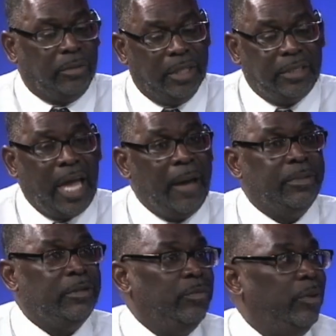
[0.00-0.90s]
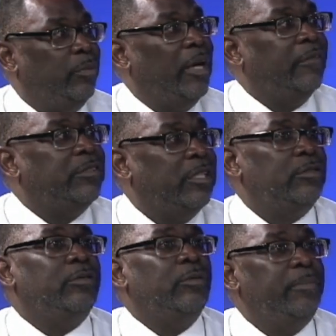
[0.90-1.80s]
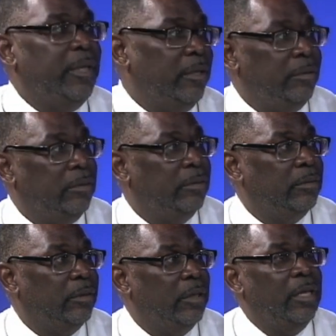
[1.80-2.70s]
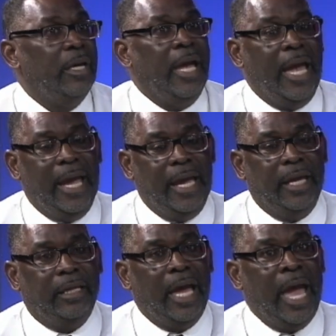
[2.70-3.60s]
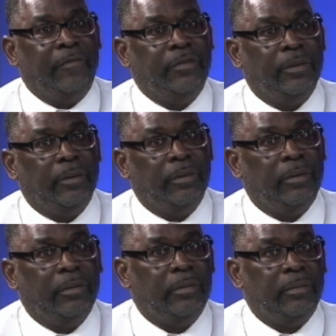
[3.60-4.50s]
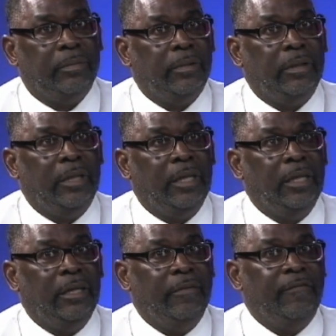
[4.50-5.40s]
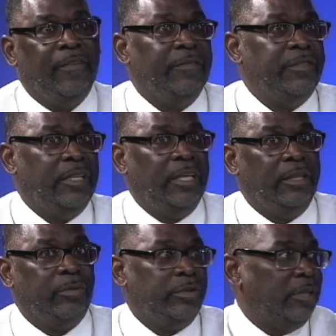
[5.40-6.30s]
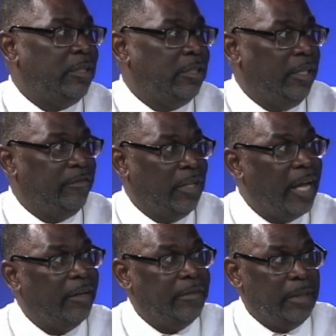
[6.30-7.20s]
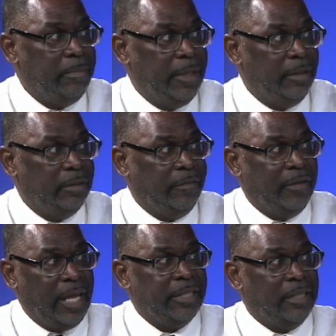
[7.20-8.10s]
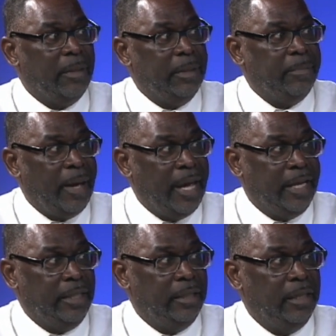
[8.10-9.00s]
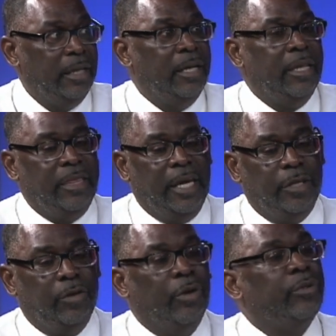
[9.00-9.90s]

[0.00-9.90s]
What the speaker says: this happens when we have sent you a bill, and after the 15th or 16th day of that bill, if it has not been paid, then you're going